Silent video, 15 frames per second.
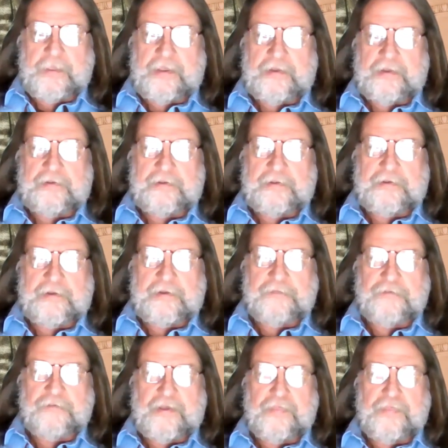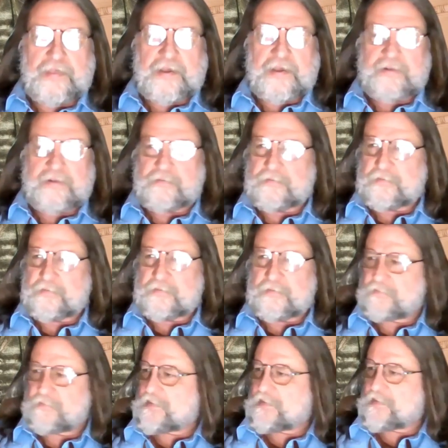And I find that,
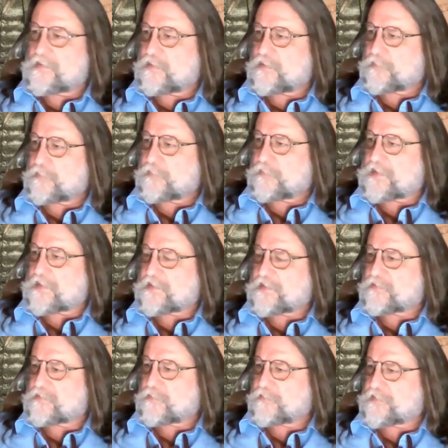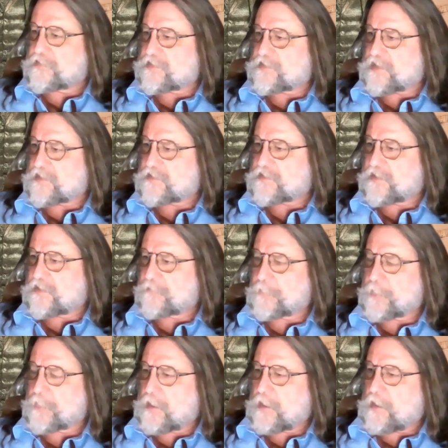like I said, sort of disgusting.